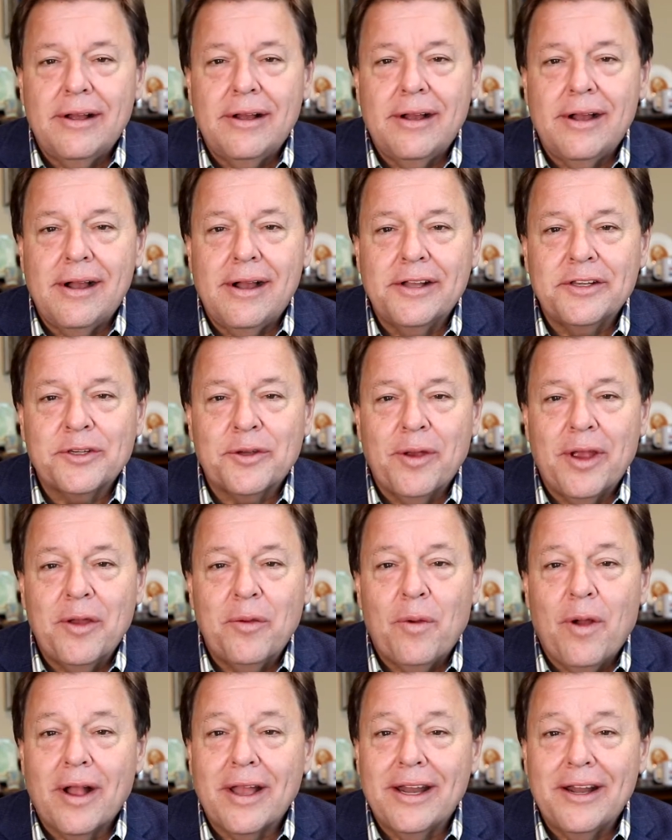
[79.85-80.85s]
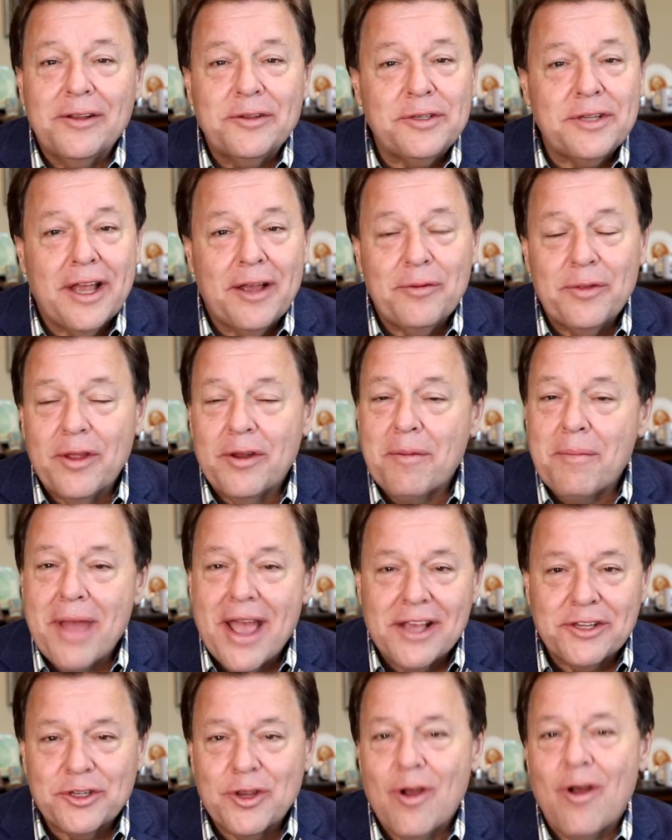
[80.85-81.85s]
It's great walking outside without a
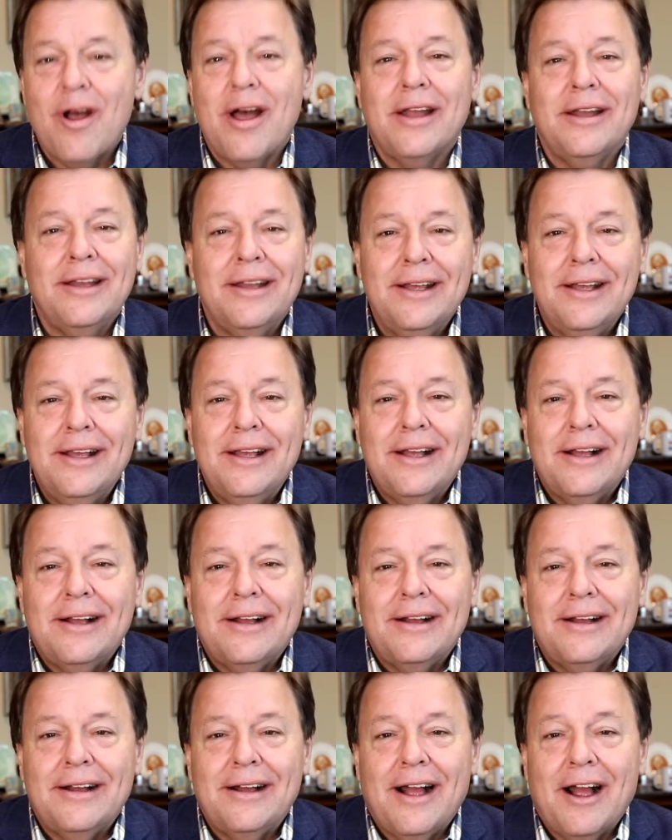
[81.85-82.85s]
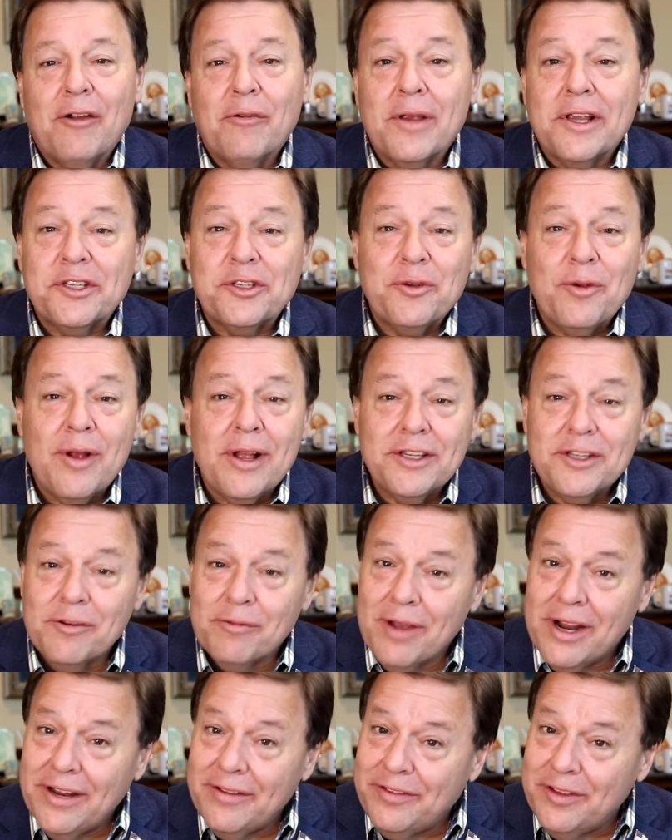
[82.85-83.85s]
mask on. Our restaurants
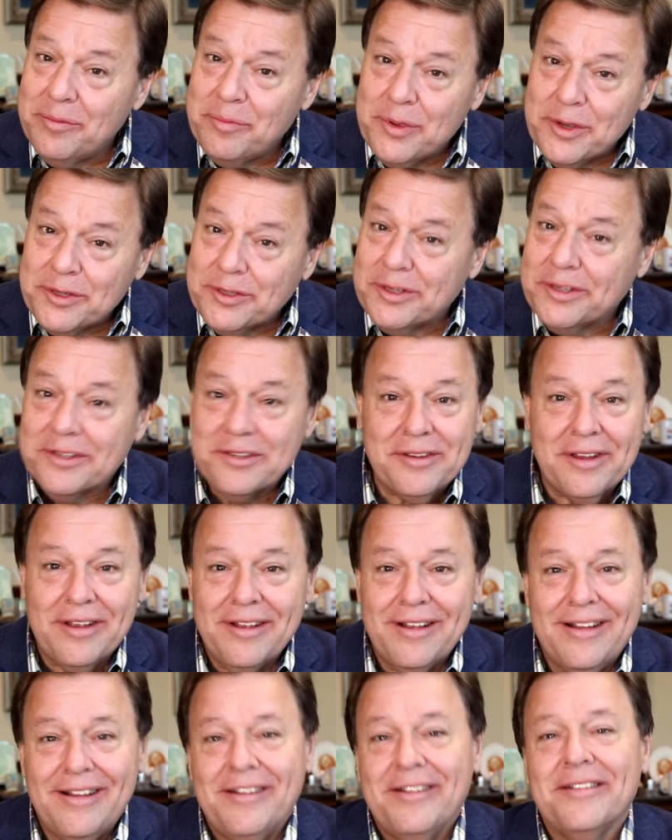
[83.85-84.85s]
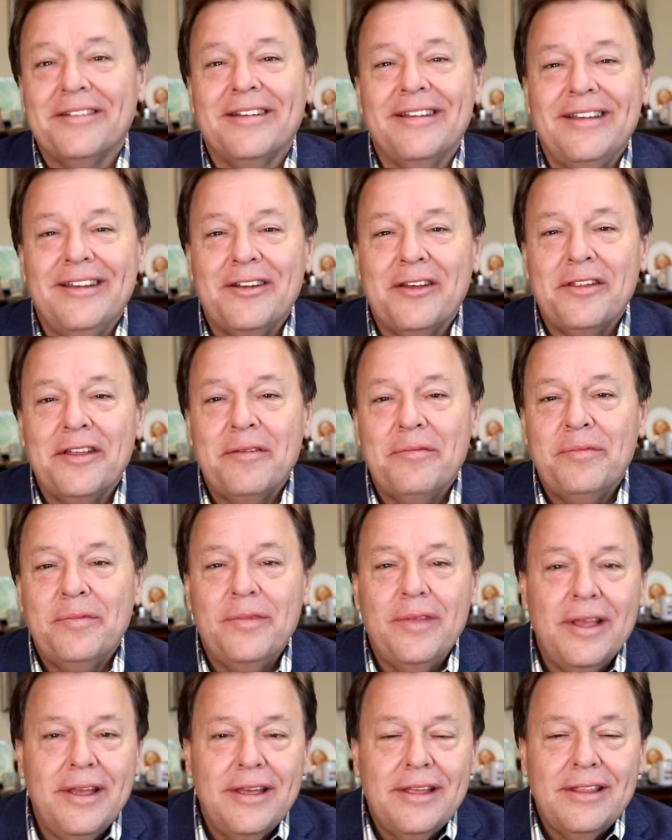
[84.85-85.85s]
are ready for your business. You know, they've
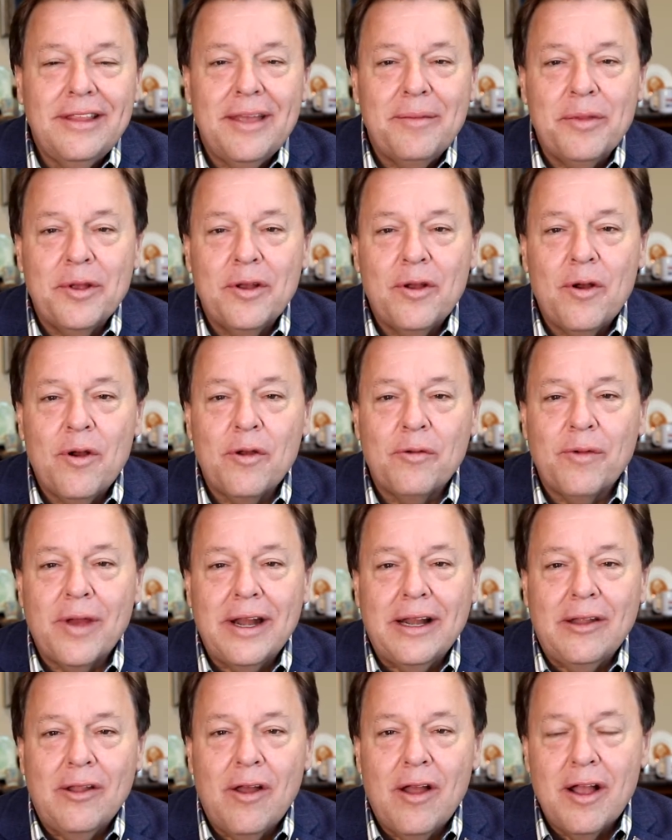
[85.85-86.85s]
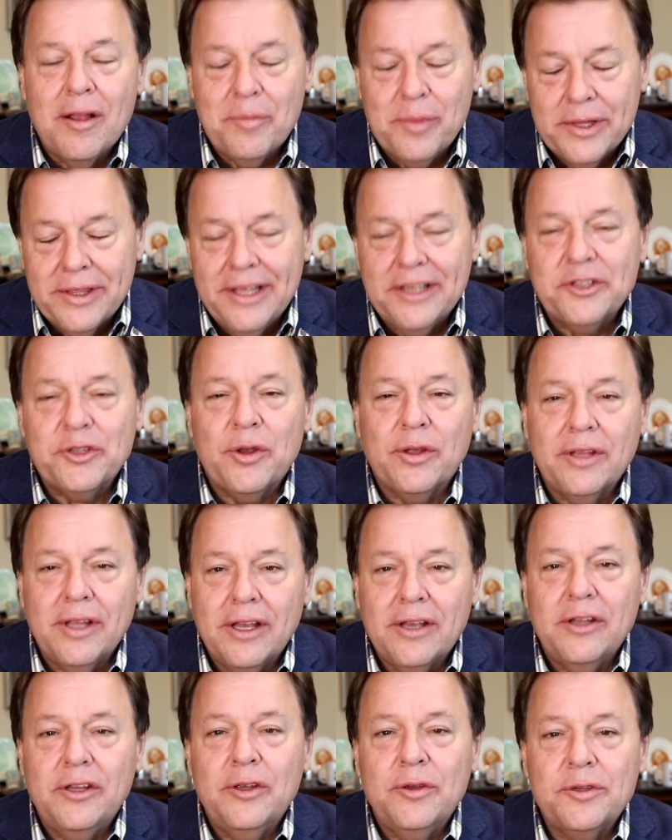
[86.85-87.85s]
been going right along, but they
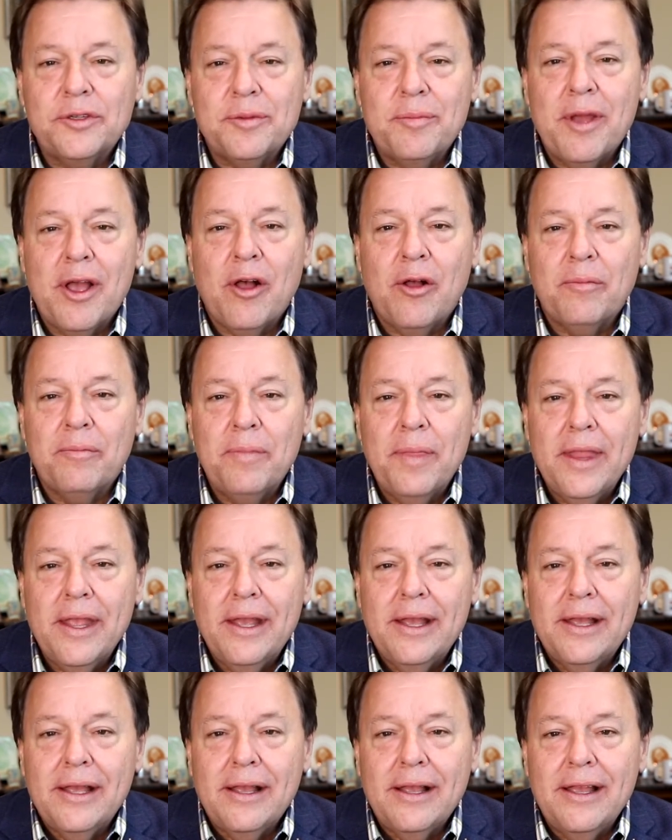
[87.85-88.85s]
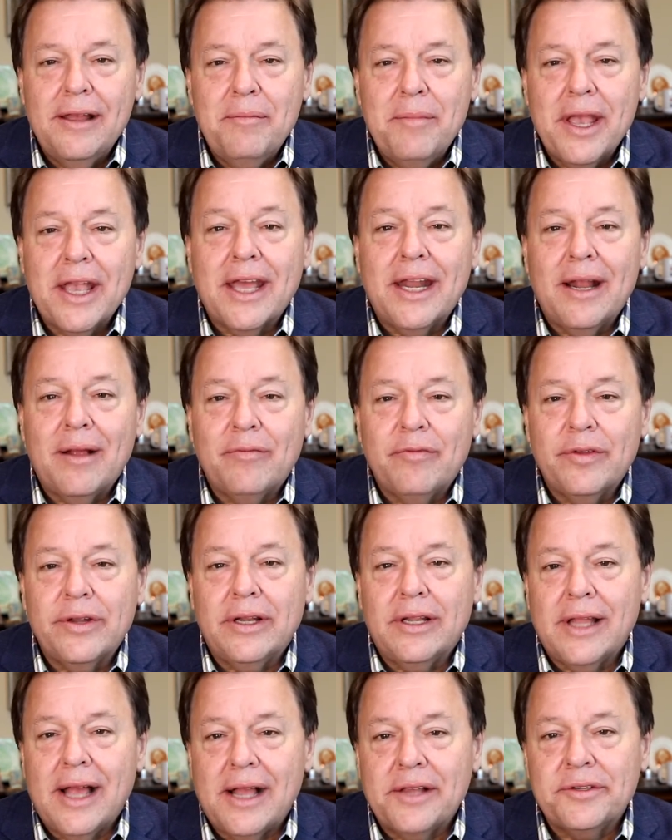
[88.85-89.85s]
certainly could use some help and making up for
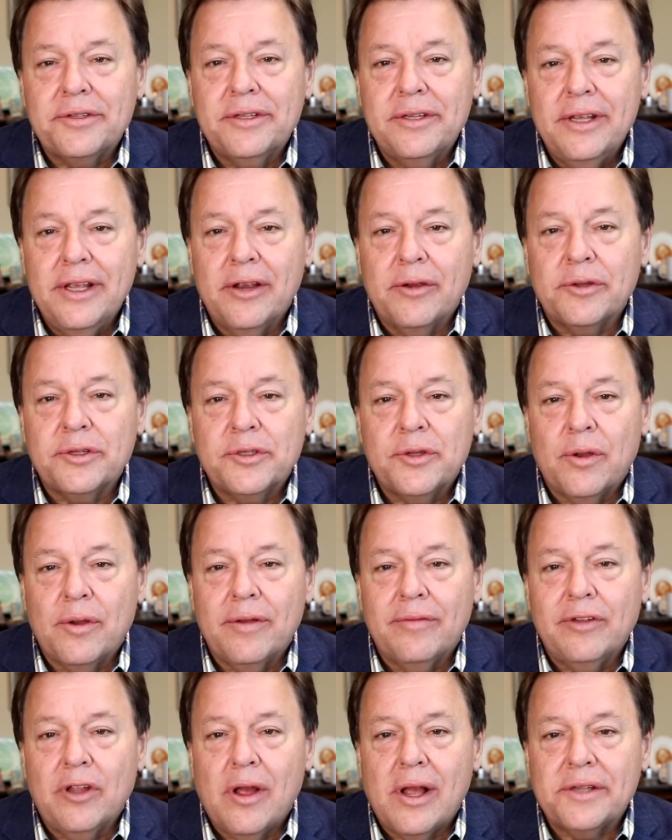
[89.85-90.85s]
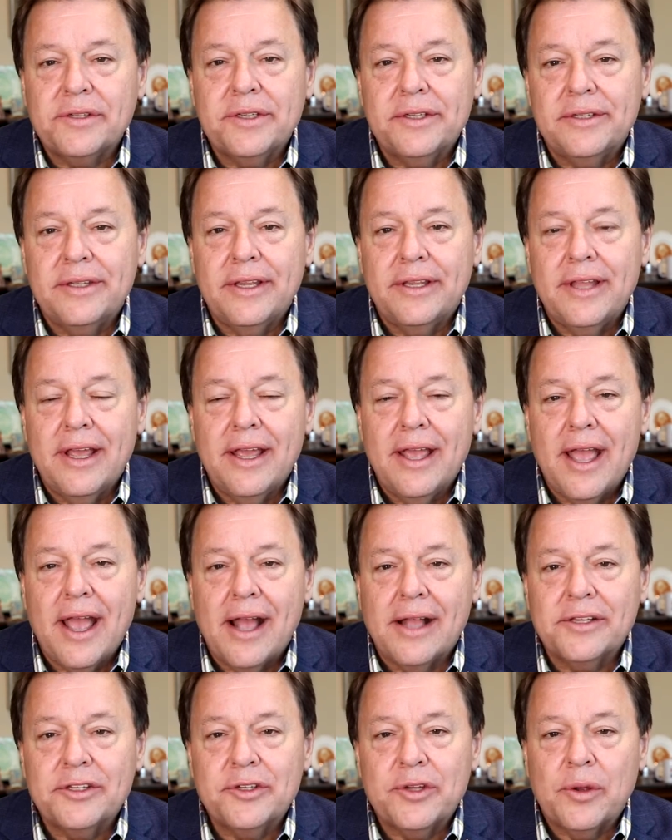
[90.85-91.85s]
the last year or so of losses that they
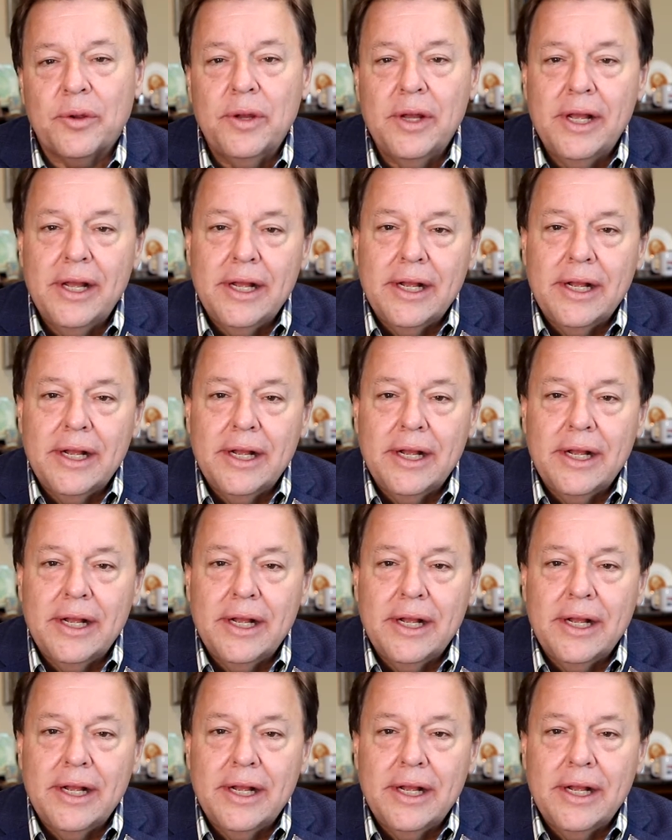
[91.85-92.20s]
had. So